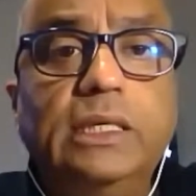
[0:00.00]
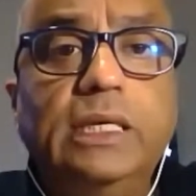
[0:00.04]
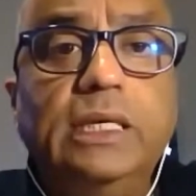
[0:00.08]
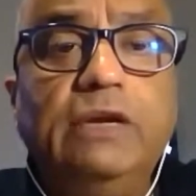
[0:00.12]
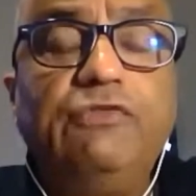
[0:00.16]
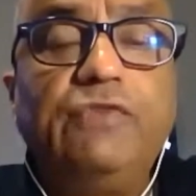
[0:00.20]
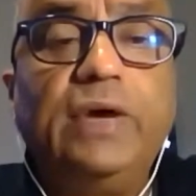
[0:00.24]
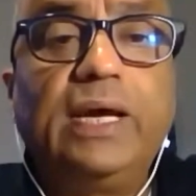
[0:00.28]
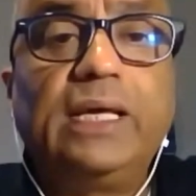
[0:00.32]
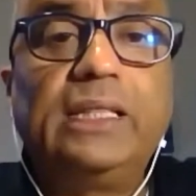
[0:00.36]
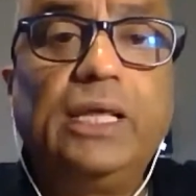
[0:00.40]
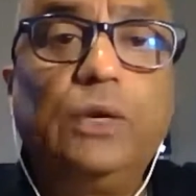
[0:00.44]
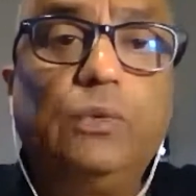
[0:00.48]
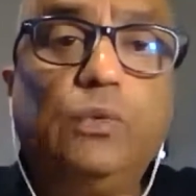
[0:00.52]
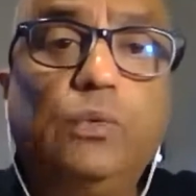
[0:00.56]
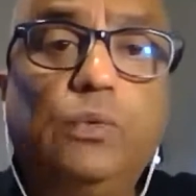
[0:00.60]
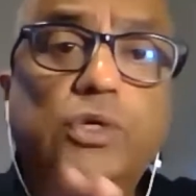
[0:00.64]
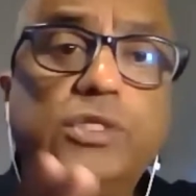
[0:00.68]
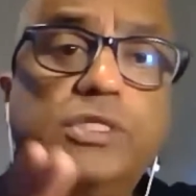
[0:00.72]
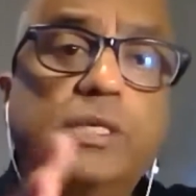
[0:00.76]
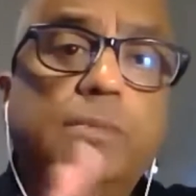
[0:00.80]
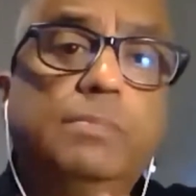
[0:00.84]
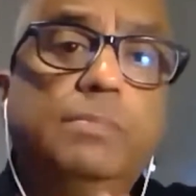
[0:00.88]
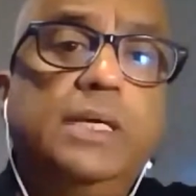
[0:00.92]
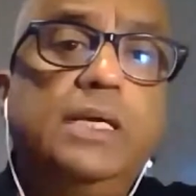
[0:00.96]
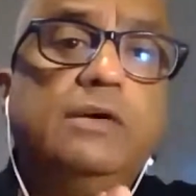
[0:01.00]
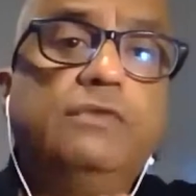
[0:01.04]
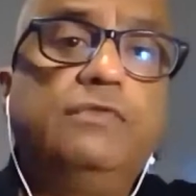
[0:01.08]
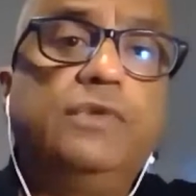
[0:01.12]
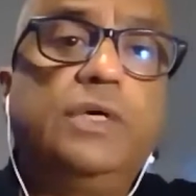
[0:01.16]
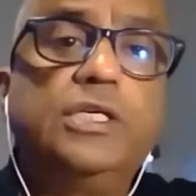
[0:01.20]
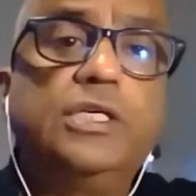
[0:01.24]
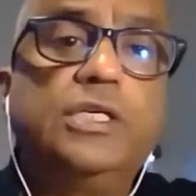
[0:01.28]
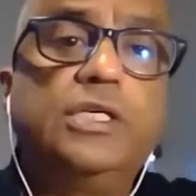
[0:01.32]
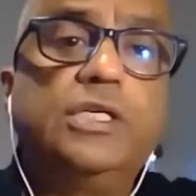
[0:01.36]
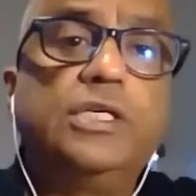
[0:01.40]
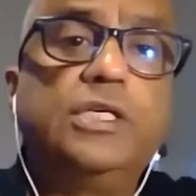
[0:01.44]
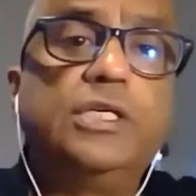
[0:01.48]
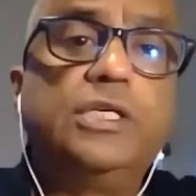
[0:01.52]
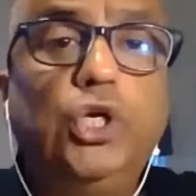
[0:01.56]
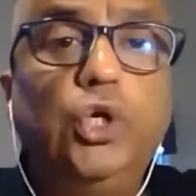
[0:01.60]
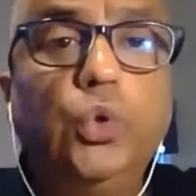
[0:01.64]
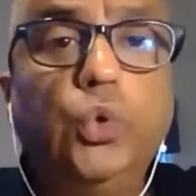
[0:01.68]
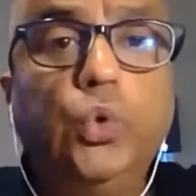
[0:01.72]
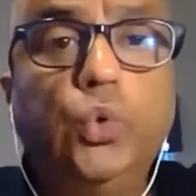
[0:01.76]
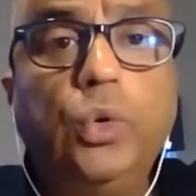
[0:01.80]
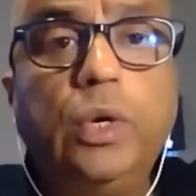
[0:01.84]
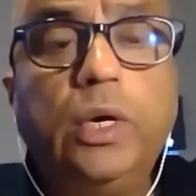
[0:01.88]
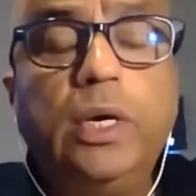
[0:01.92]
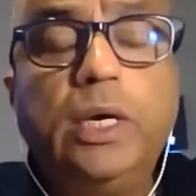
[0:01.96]
in fact, there was a bit of a
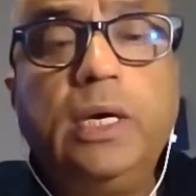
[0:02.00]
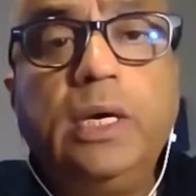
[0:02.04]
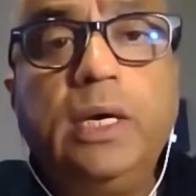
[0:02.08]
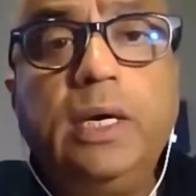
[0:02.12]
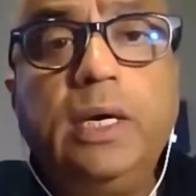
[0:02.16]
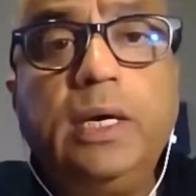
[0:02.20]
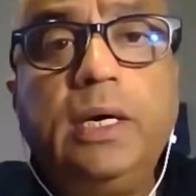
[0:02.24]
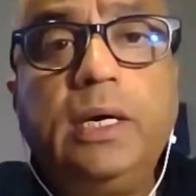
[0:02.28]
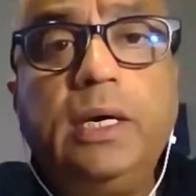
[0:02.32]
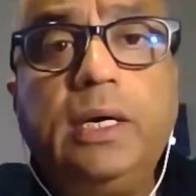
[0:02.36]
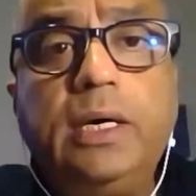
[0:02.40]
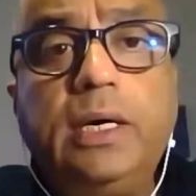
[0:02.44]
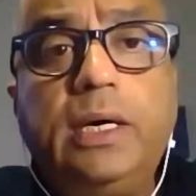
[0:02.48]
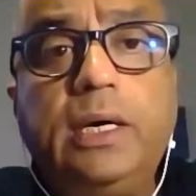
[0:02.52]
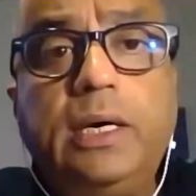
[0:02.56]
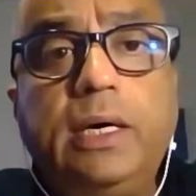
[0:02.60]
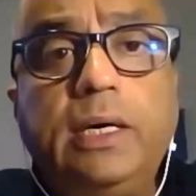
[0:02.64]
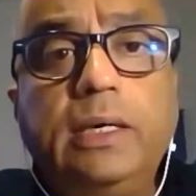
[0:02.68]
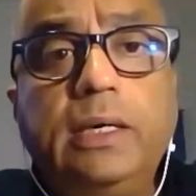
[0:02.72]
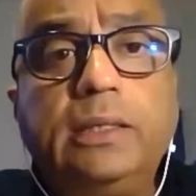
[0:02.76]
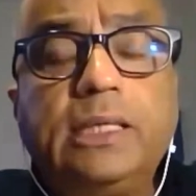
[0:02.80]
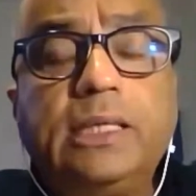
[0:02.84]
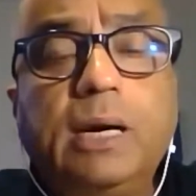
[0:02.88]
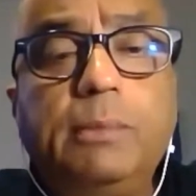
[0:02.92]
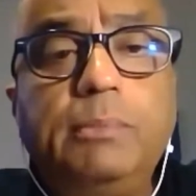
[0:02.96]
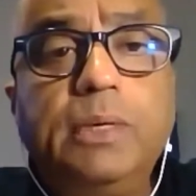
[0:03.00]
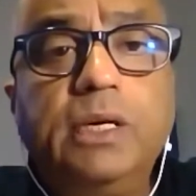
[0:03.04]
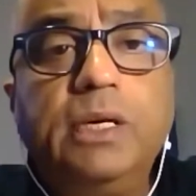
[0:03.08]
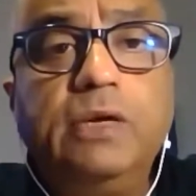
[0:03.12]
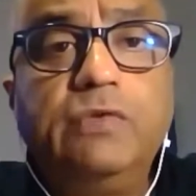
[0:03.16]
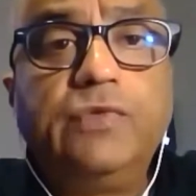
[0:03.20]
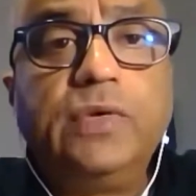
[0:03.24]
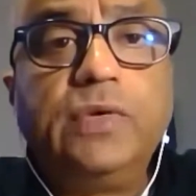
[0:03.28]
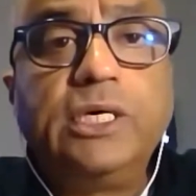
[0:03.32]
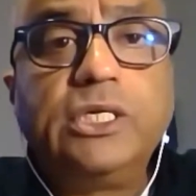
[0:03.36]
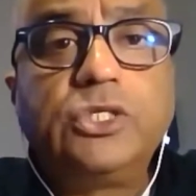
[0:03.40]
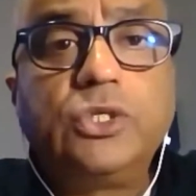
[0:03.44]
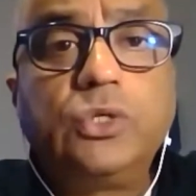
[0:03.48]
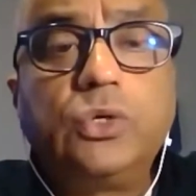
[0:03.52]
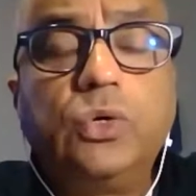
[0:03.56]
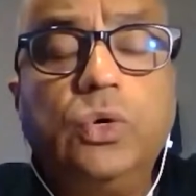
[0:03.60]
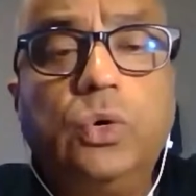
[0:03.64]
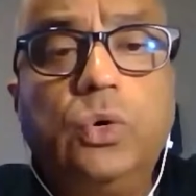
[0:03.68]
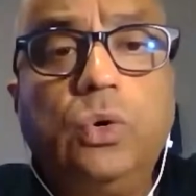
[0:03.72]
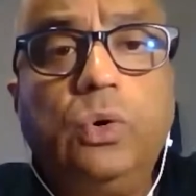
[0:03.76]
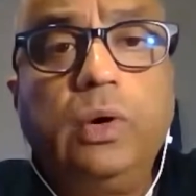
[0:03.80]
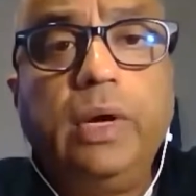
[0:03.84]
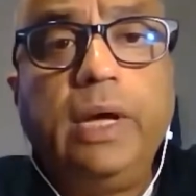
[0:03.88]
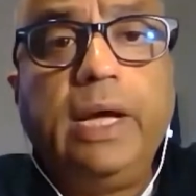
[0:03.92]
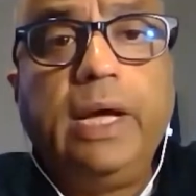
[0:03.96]
skew a couple of years
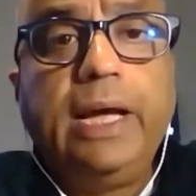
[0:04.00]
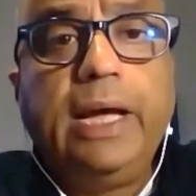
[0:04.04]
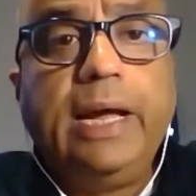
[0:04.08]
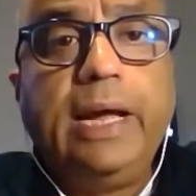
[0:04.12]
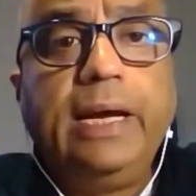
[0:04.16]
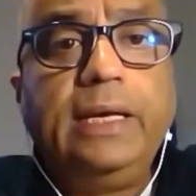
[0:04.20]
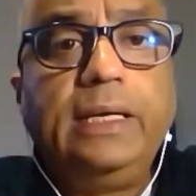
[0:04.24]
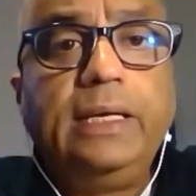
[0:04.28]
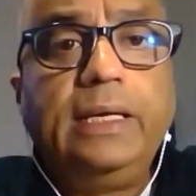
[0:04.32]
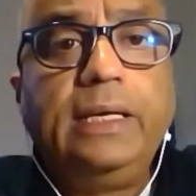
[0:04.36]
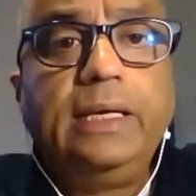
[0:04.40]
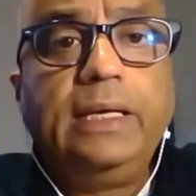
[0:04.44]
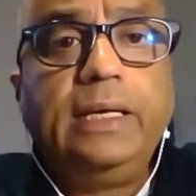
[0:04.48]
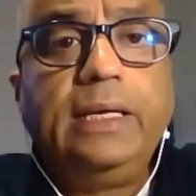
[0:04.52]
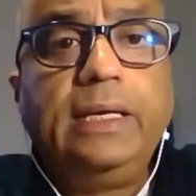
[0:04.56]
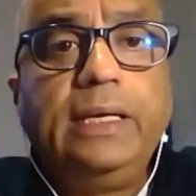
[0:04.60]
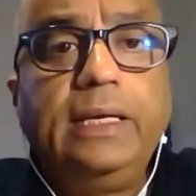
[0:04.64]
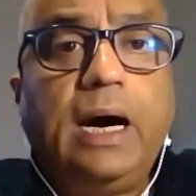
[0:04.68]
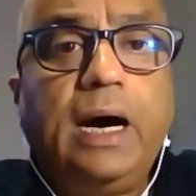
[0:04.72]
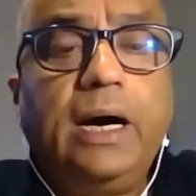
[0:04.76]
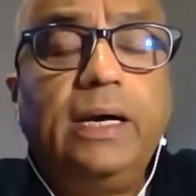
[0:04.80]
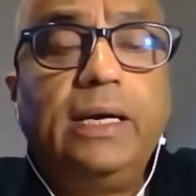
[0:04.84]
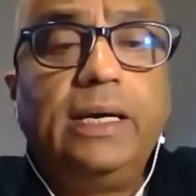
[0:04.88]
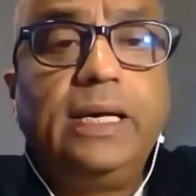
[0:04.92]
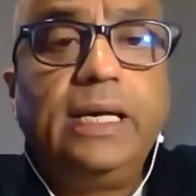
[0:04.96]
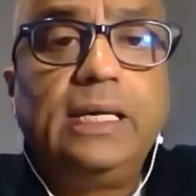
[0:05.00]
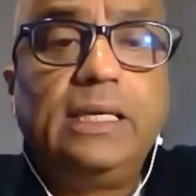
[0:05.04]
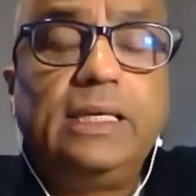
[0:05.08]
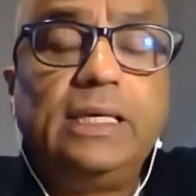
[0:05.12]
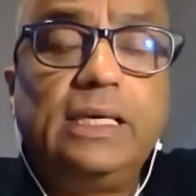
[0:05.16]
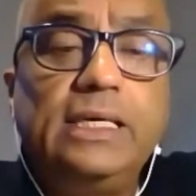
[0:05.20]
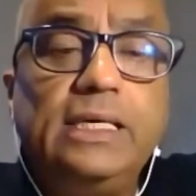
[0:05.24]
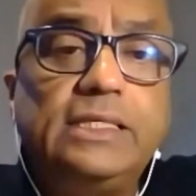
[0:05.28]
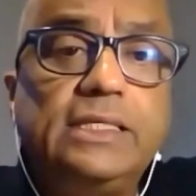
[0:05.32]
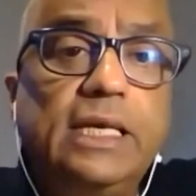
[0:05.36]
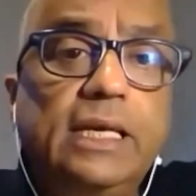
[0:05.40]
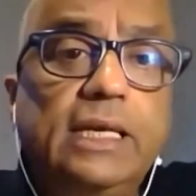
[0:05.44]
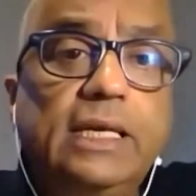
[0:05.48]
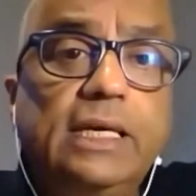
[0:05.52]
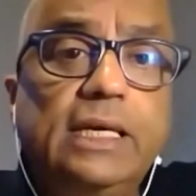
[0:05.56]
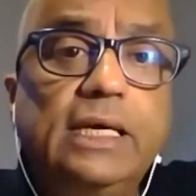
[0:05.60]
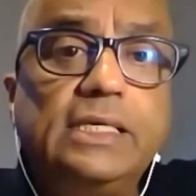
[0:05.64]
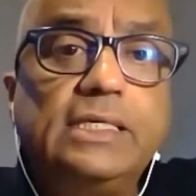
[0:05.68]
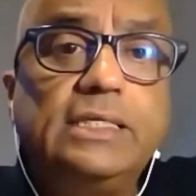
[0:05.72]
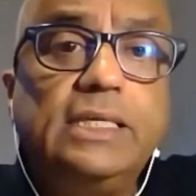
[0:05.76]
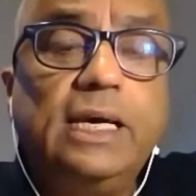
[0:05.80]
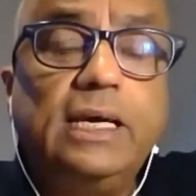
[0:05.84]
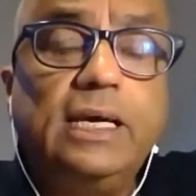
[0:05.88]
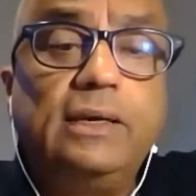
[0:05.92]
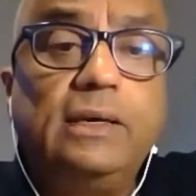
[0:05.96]
ago, and our data is telling
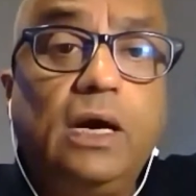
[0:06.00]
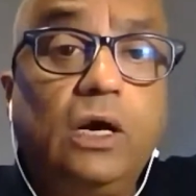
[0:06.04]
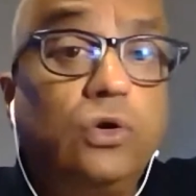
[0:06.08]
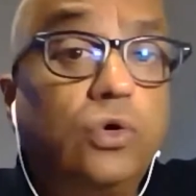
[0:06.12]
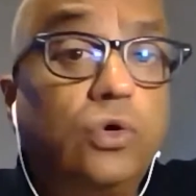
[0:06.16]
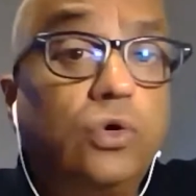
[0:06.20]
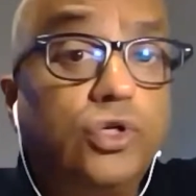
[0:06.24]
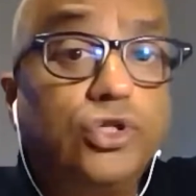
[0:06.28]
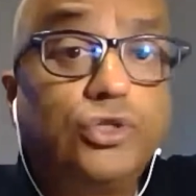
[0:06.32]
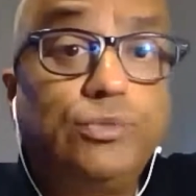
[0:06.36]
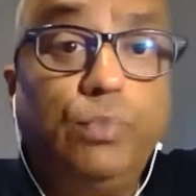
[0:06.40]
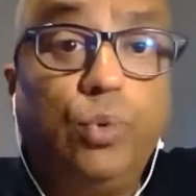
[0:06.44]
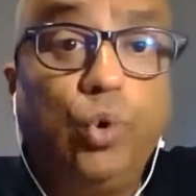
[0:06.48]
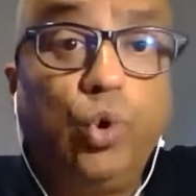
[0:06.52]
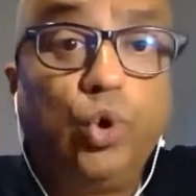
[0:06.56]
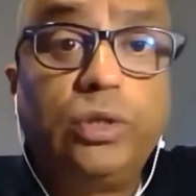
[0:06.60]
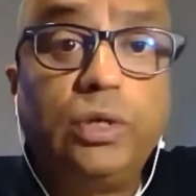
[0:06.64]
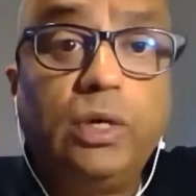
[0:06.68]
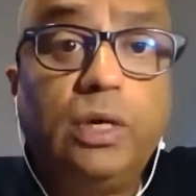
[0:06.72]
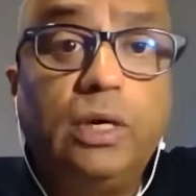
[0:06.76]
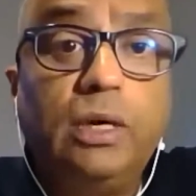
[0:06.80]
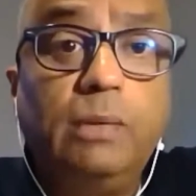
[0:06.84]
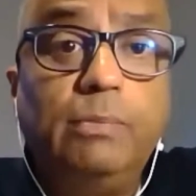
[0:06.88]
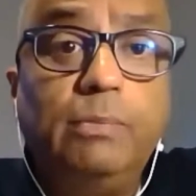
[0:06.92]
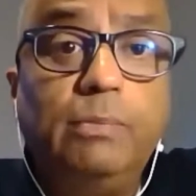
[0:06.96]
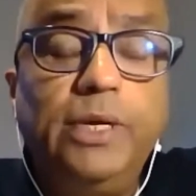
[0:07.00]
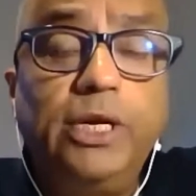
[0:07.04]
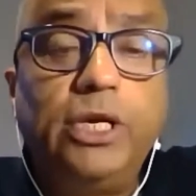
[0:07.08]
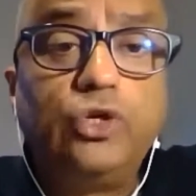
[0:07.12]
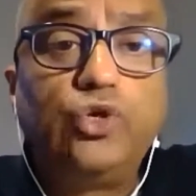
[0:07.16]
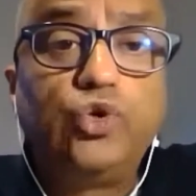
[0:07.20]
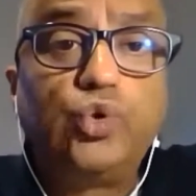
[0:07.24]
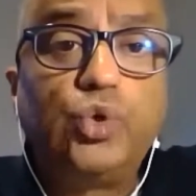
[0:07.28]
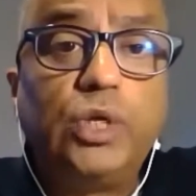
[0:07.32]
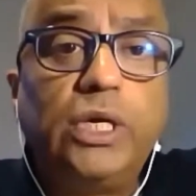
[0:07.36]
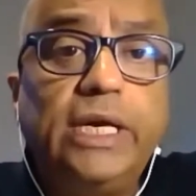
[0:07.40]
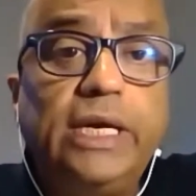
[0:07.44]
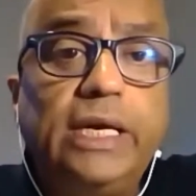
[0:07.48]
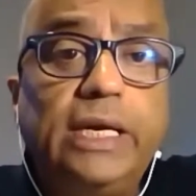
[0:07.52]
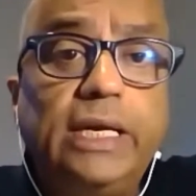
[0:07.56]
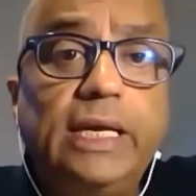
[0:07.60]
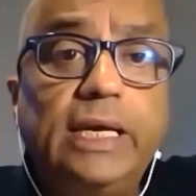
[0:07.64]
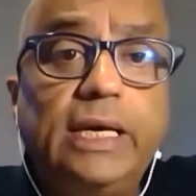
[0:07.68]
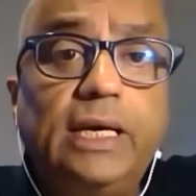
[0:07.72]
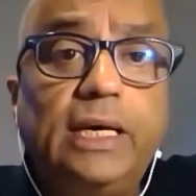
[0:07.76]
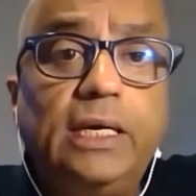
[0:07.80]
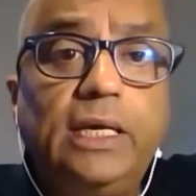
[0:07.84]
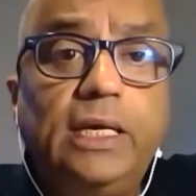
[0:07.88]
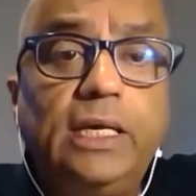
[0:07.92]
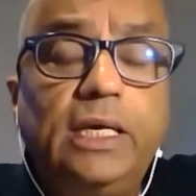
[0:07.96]
us that across both urban and rural
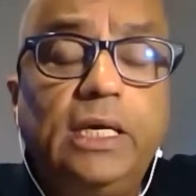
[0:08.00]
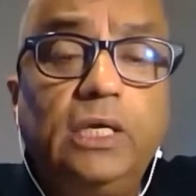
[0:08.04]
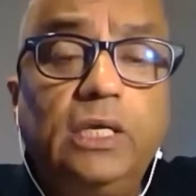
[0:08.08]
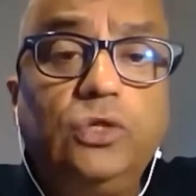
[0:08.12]
India,